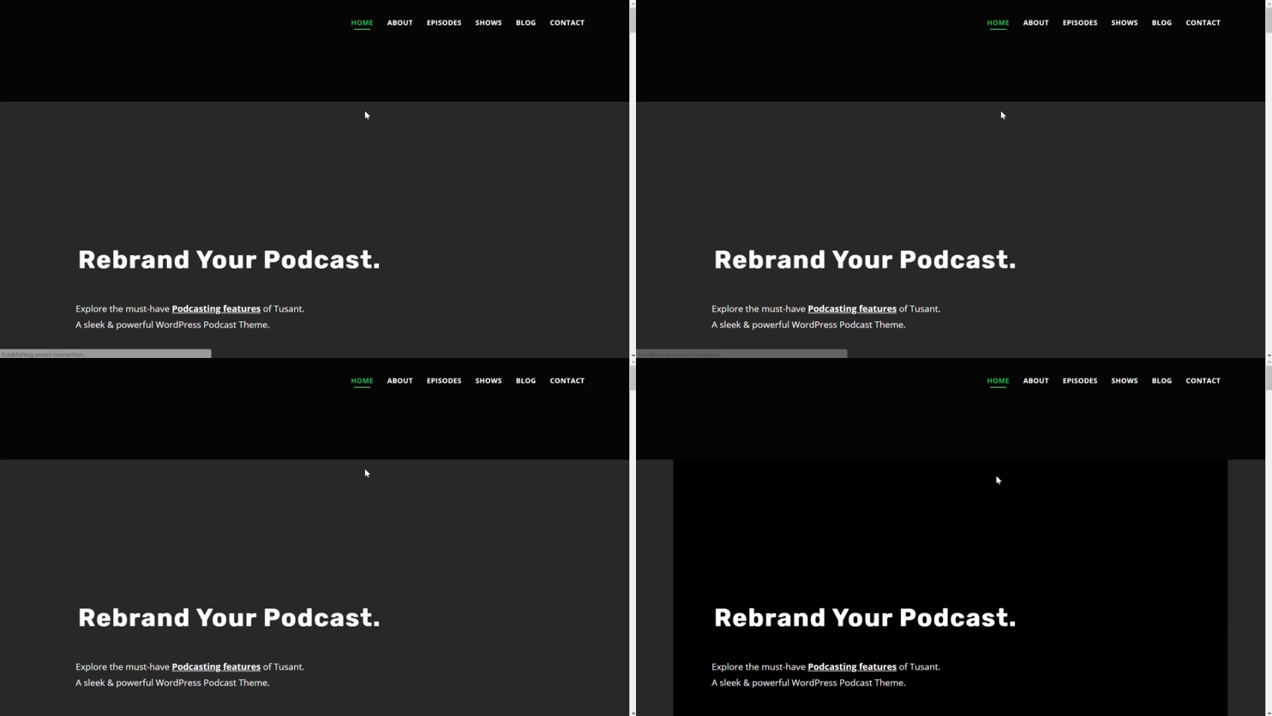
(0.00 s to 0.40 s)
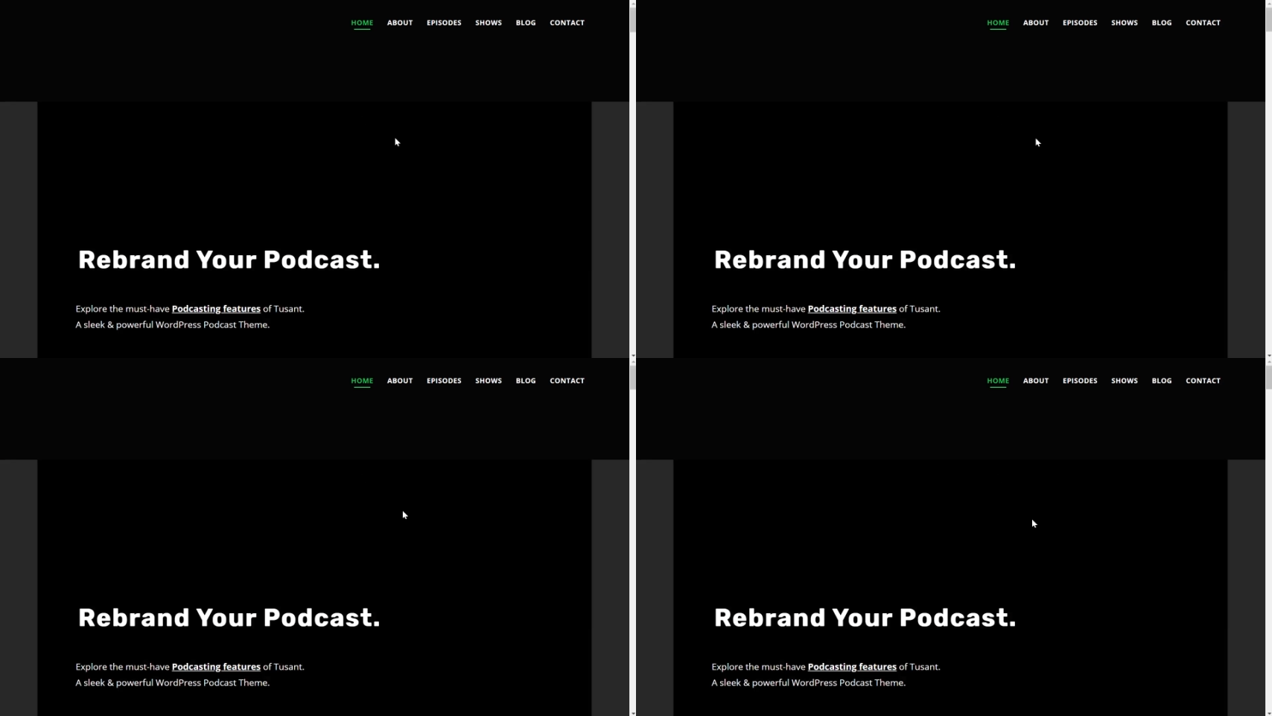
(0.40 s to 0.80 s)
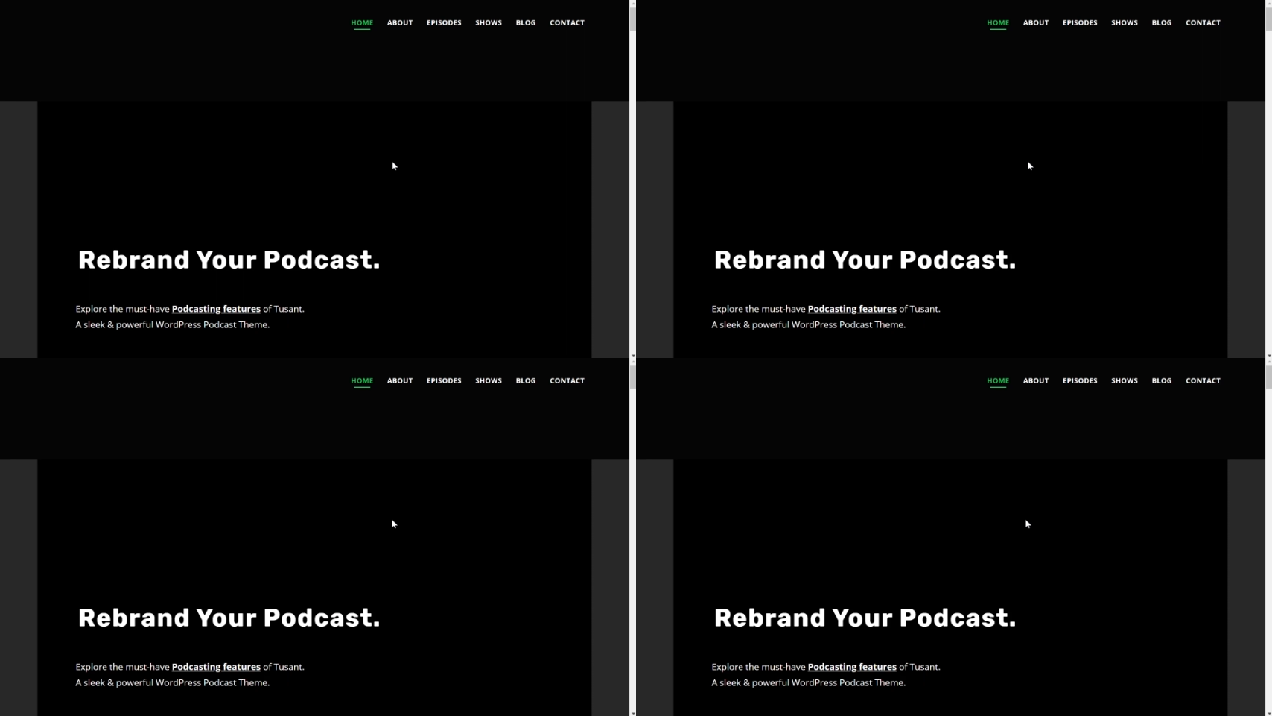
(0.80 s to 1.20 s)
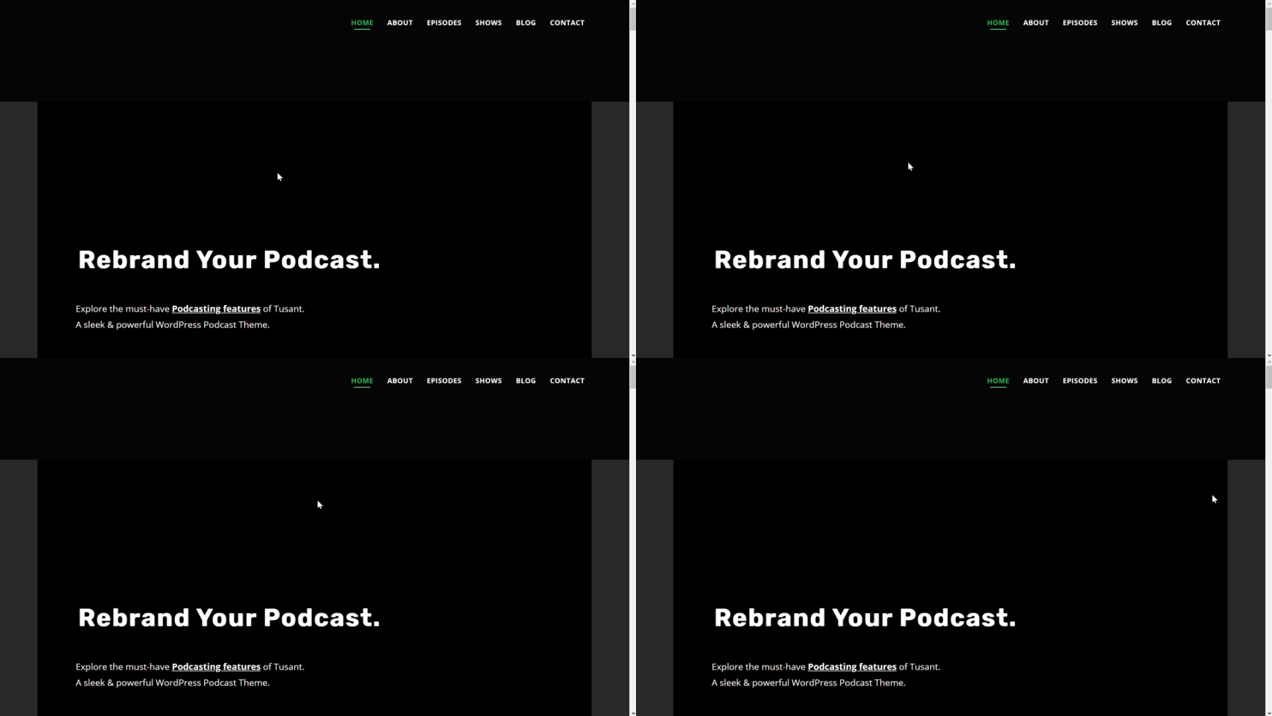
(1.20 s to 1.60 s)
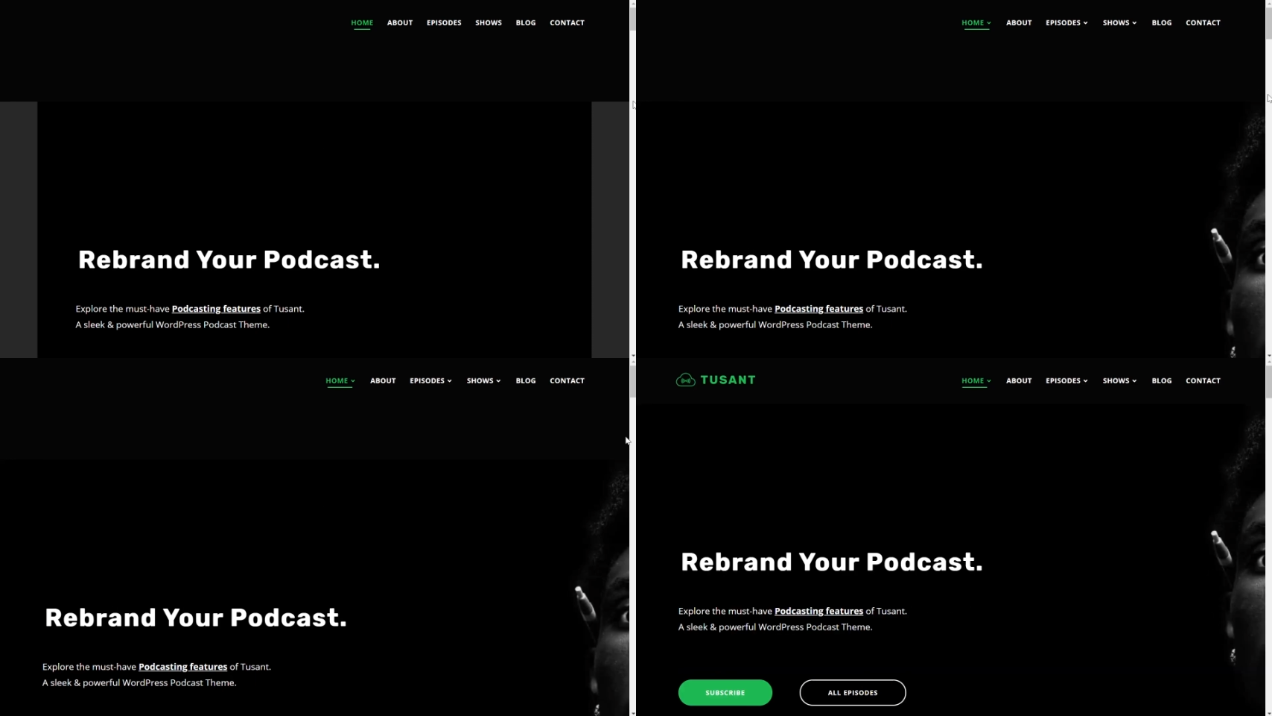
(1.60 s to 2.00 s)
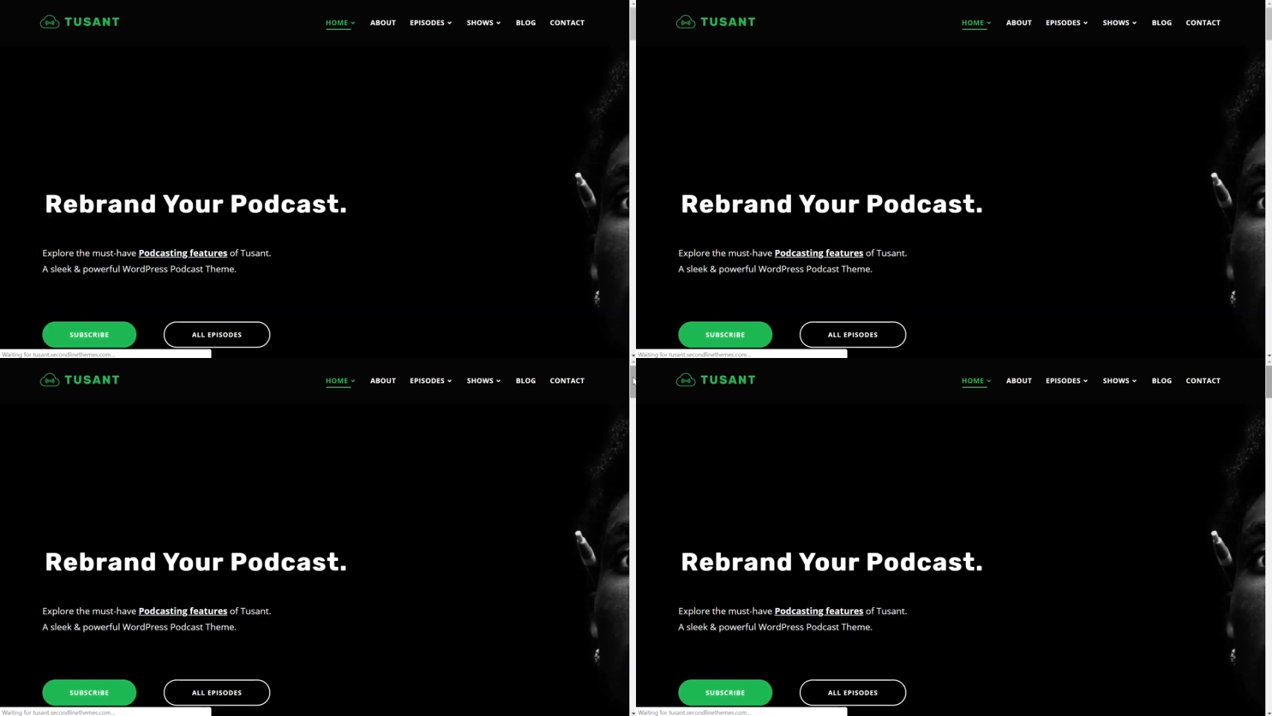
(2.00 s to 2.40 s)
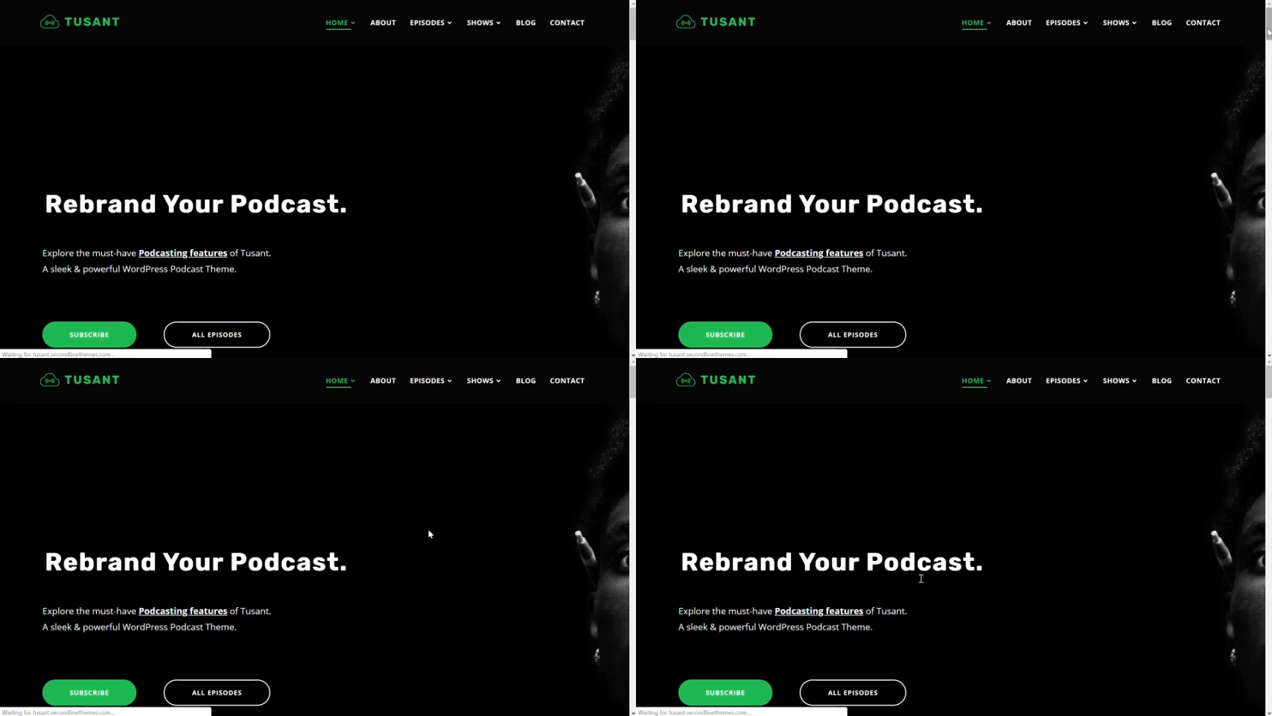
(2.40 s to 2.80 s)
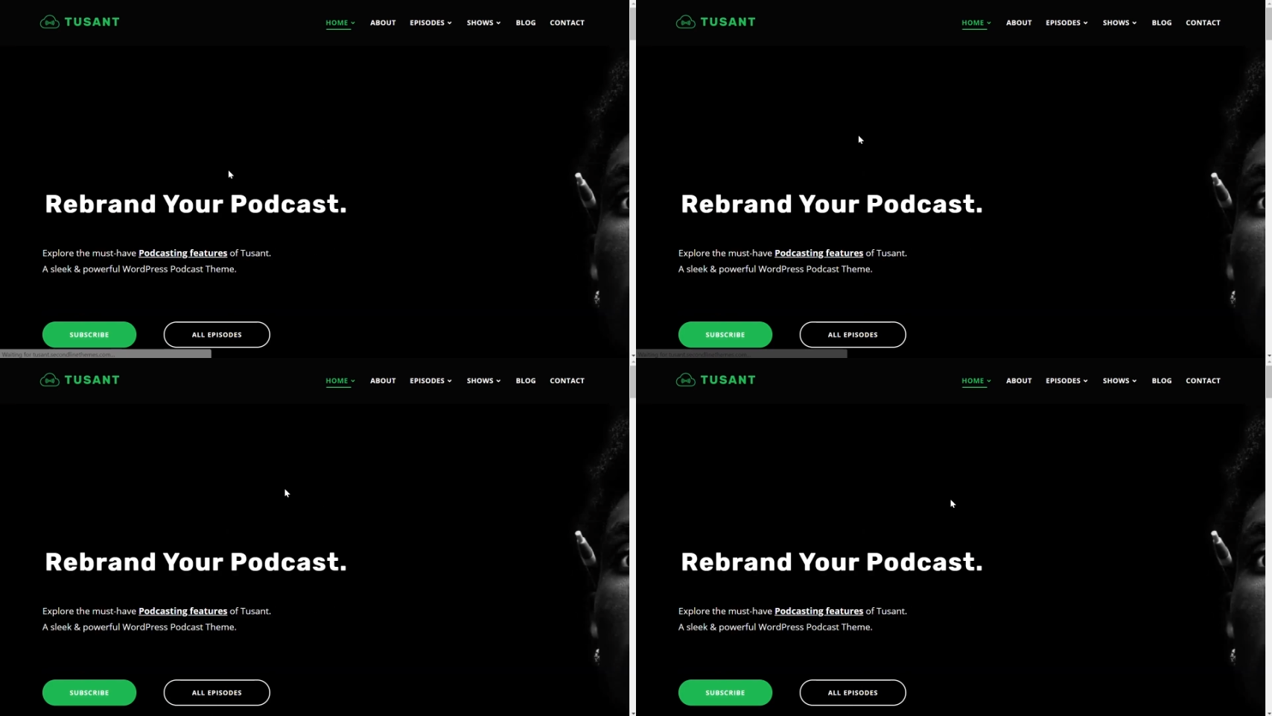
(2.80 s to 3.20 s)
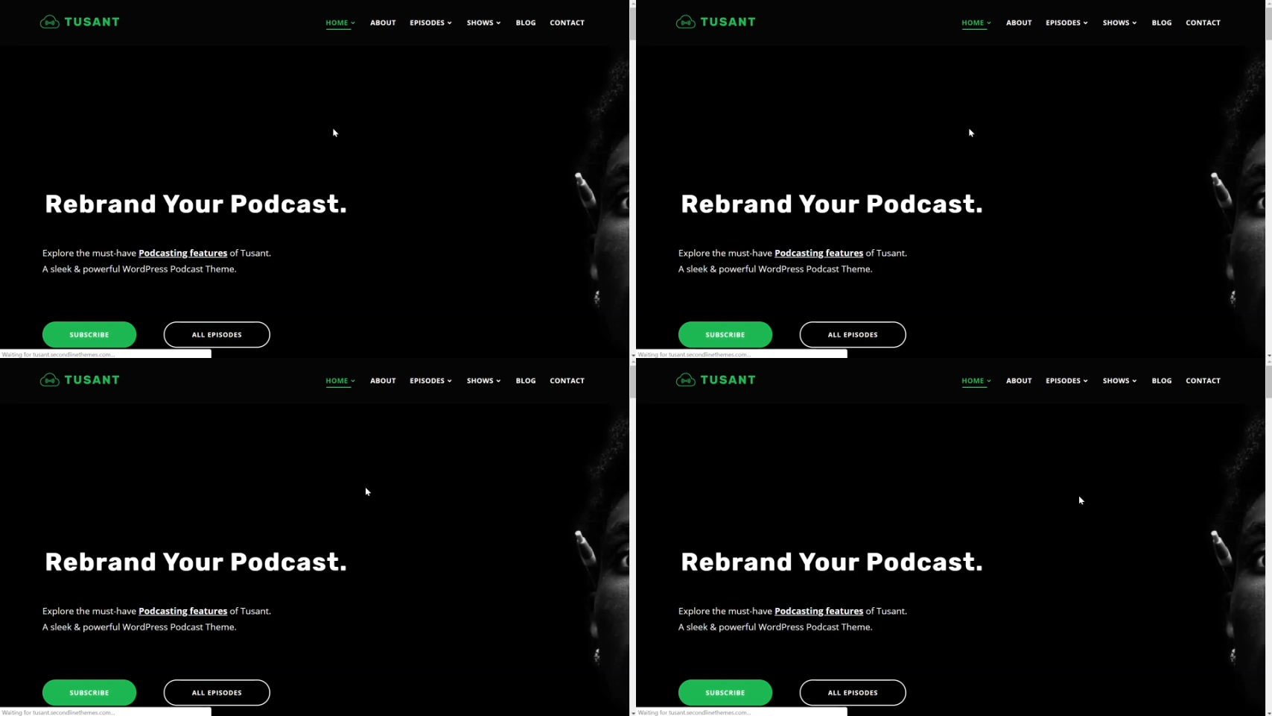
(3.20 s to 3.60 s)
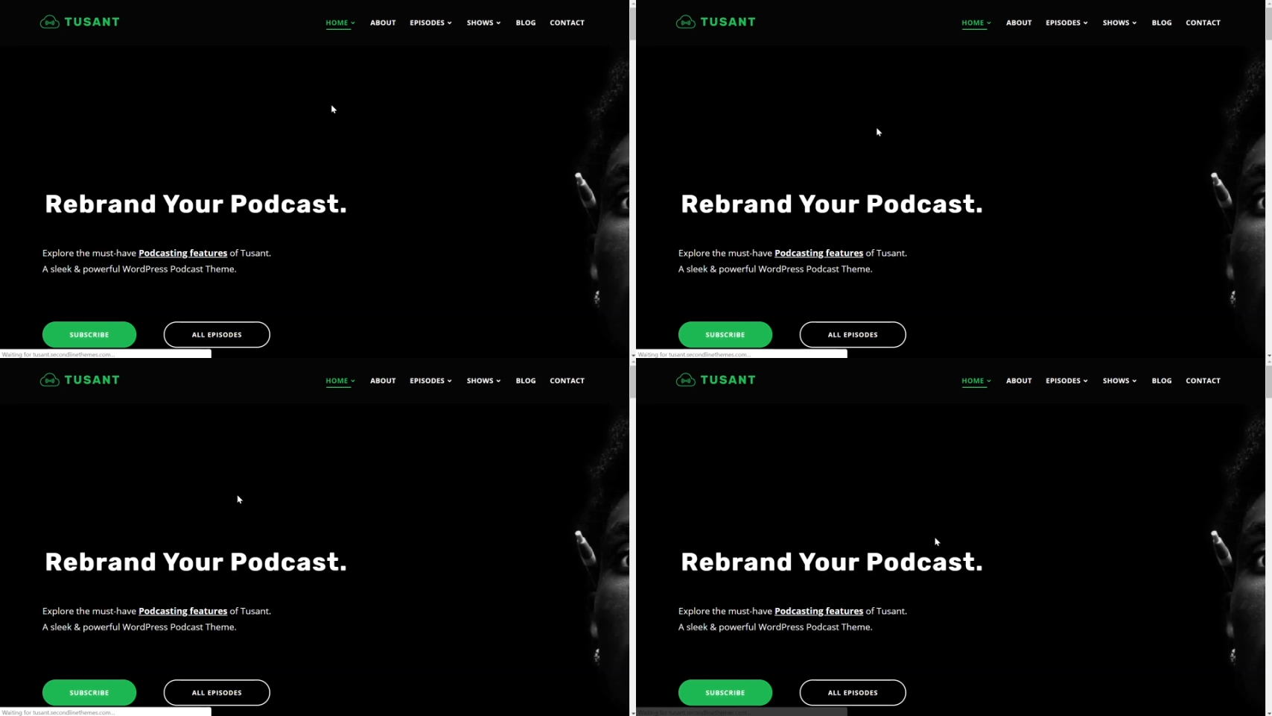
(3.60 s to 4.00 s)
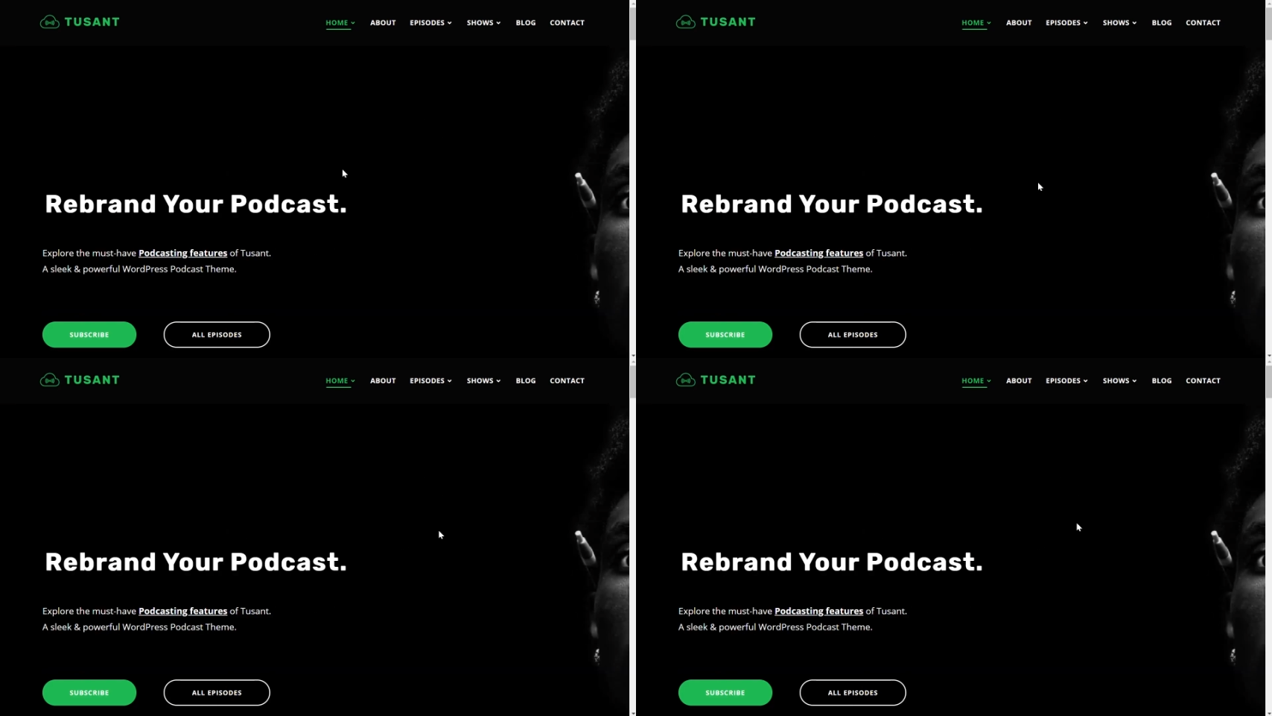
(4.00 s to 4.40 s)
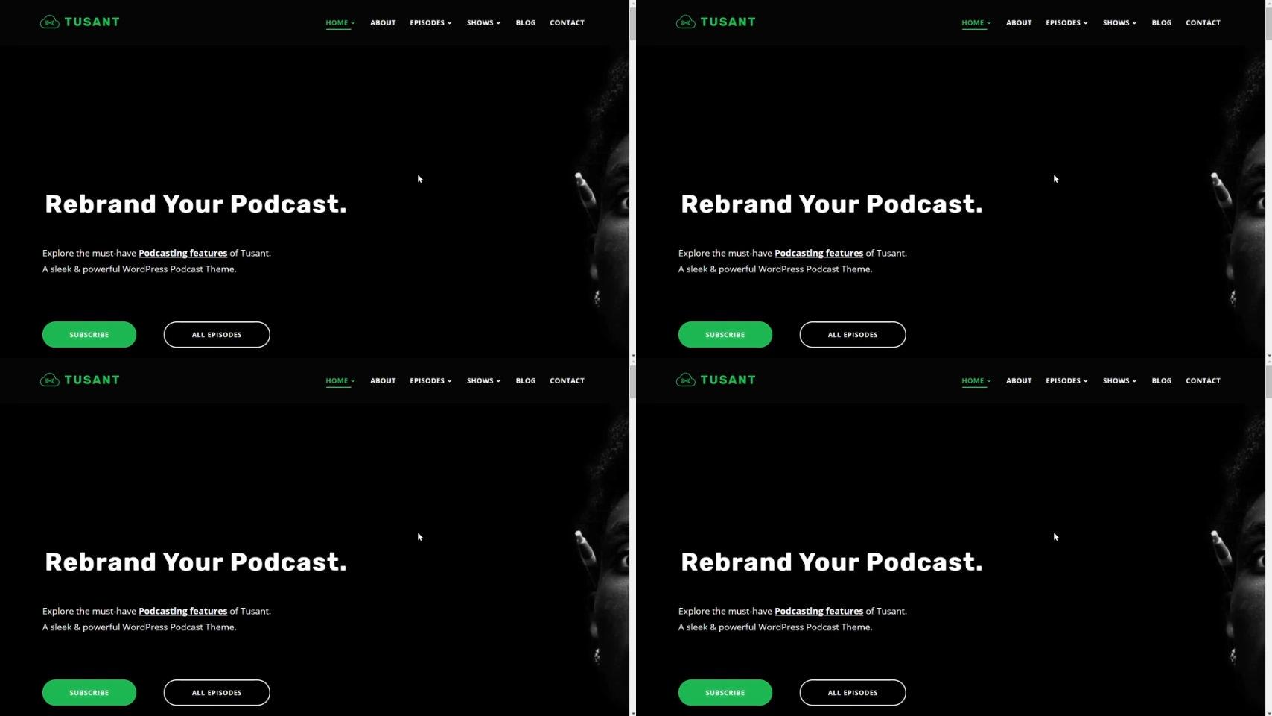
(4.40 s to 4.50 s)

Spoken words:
[unreadable: no face in view]